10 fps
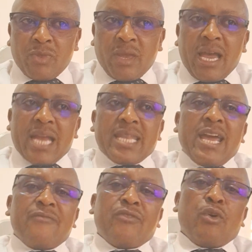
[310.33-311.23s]
And
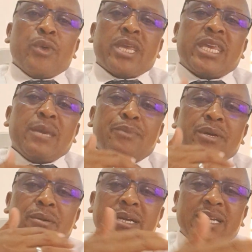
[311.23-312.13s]
therefore, we keep
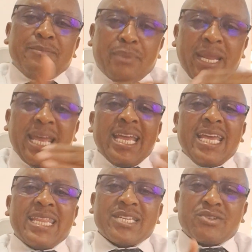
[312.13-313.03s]

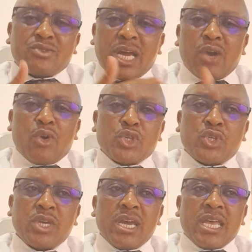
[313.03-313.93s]
replaying the struggles